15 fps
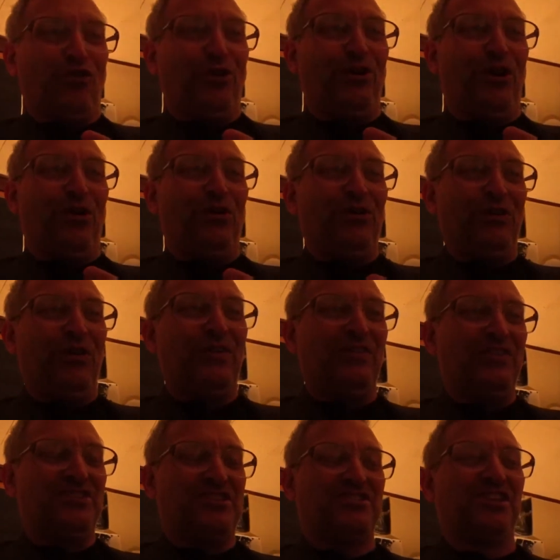You know
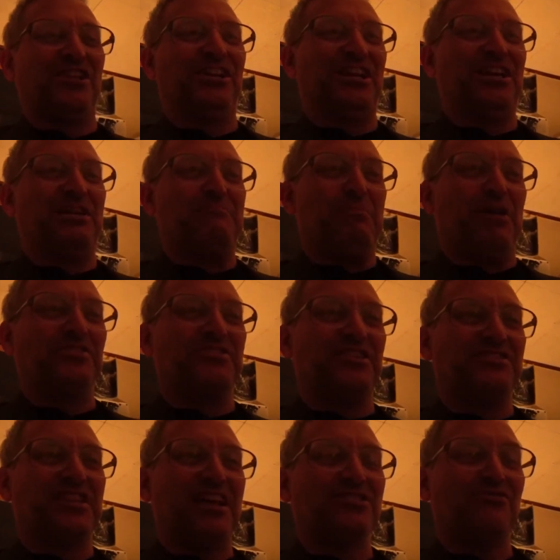his little Eddie Munster.
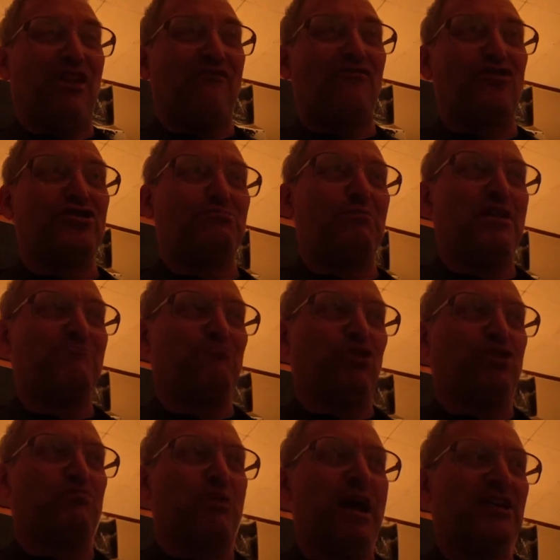So that's when I first met
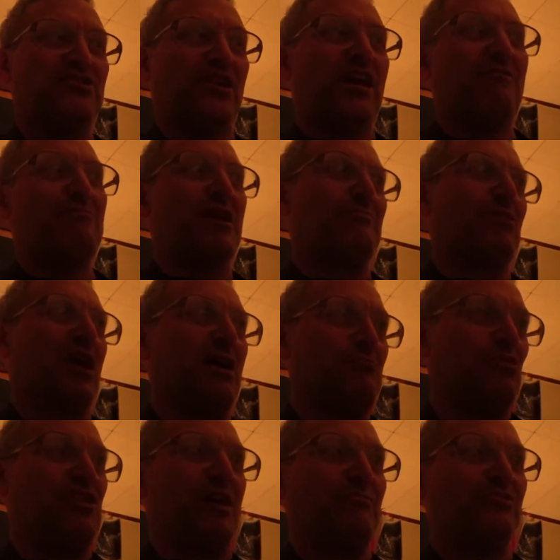Butch Patrick. I met him a
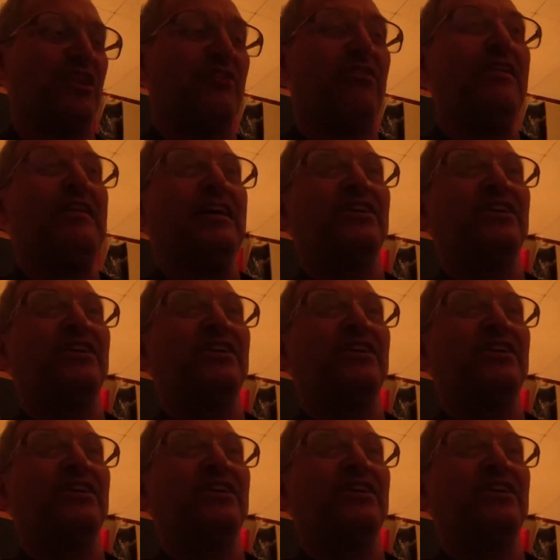couple times later.